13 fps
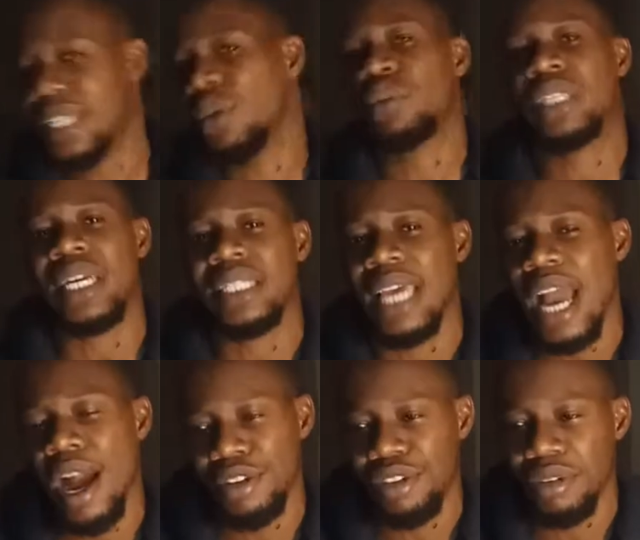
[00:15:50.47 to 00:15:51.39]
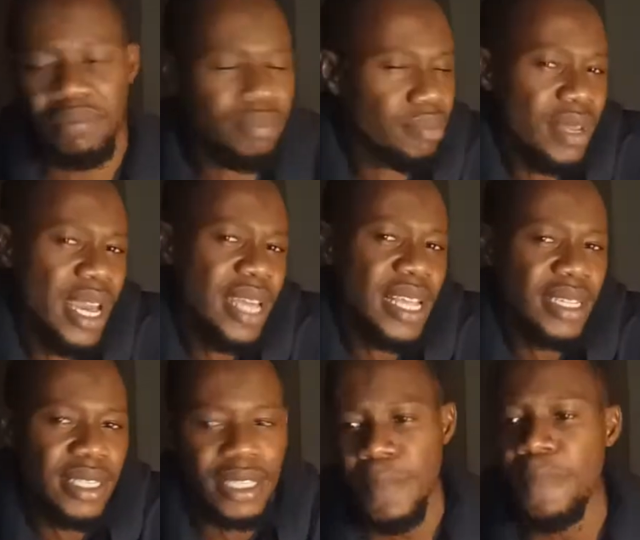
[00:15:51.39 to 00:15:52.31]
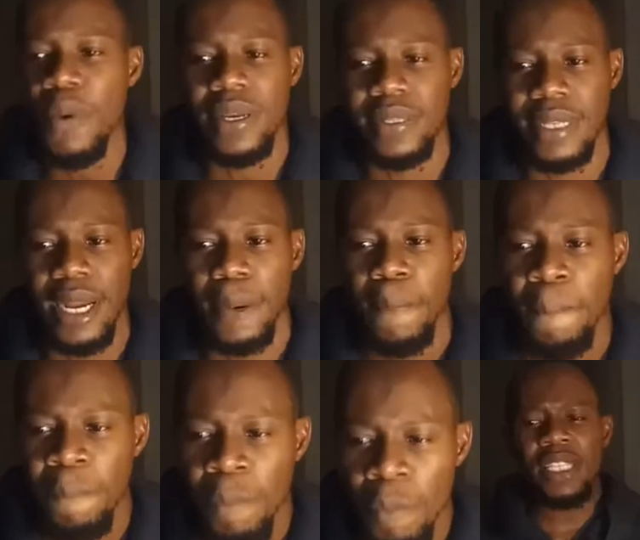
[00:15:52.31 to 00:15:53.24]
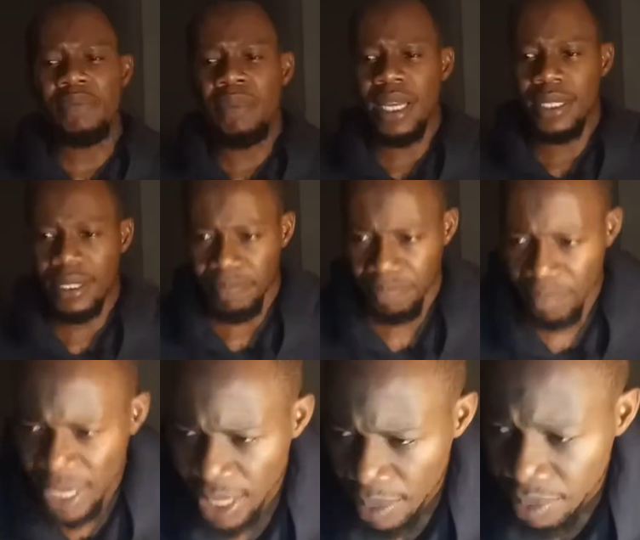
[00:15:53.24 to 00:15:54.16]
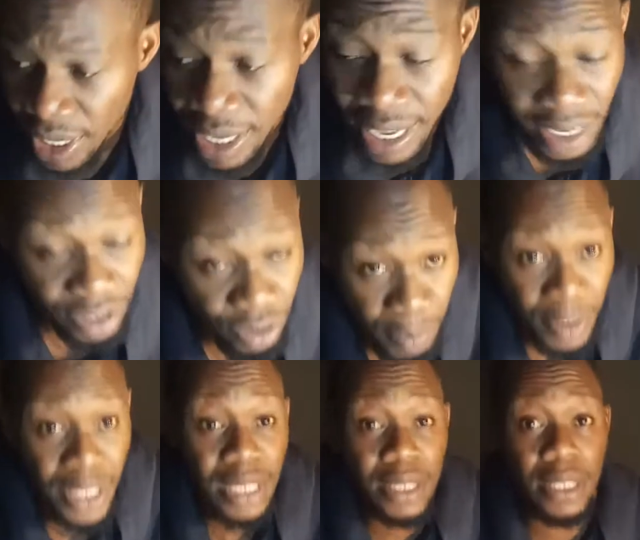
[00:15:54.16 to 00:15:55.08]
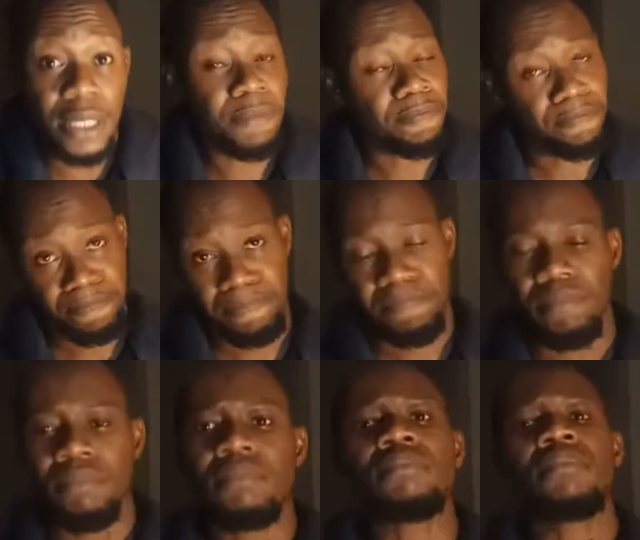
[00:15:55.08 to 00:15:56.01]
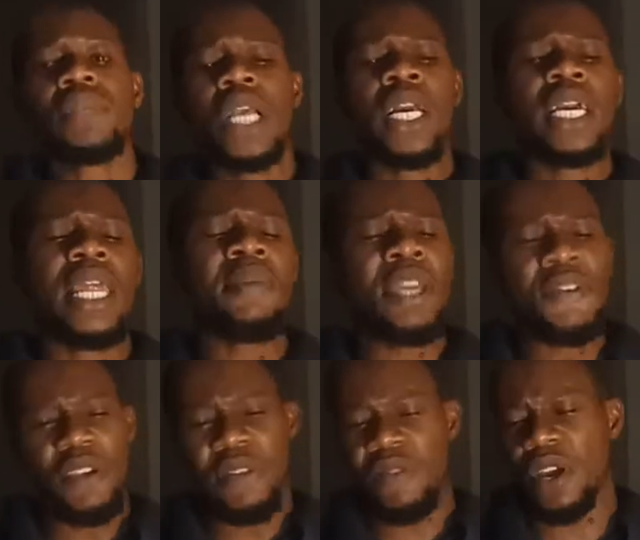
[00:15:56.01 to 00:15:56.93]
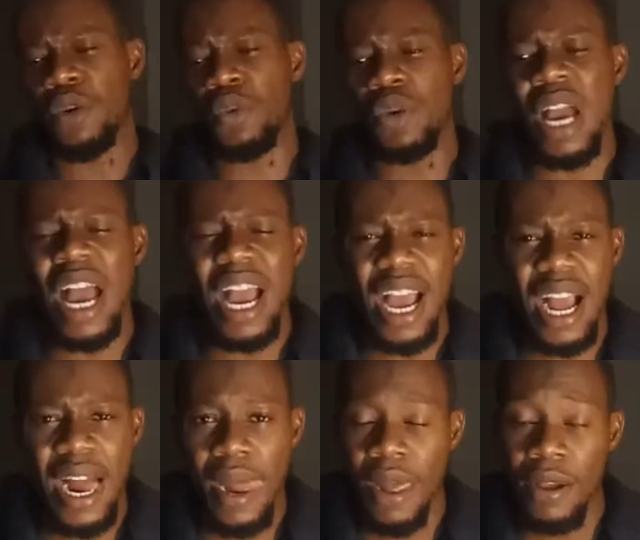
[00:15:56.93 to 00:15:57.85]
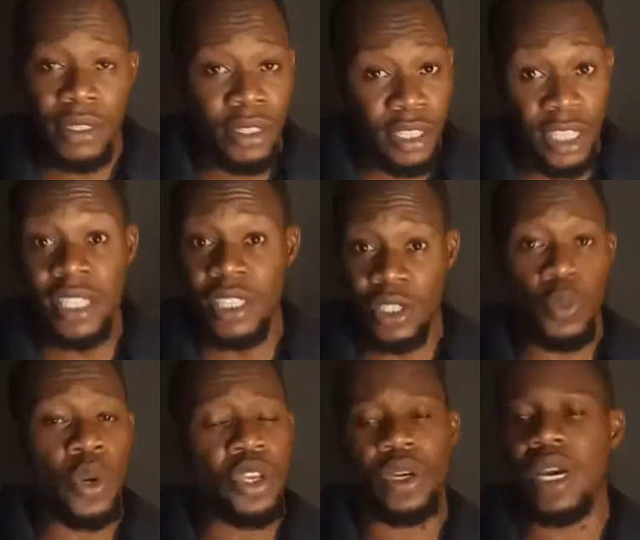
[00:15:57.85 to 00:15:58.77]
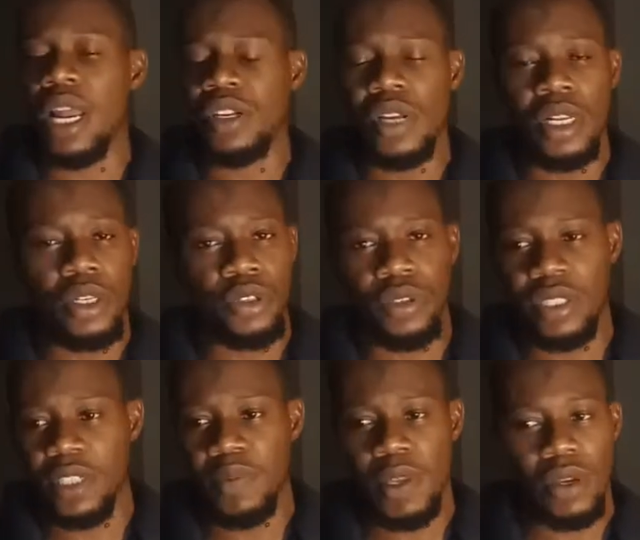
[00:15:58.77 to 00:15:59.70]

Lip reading: and they will take the action. It's as simple as that. Meet, let them say yes repeatedly. Okay, let me give you a very good. This is the way you can actually use this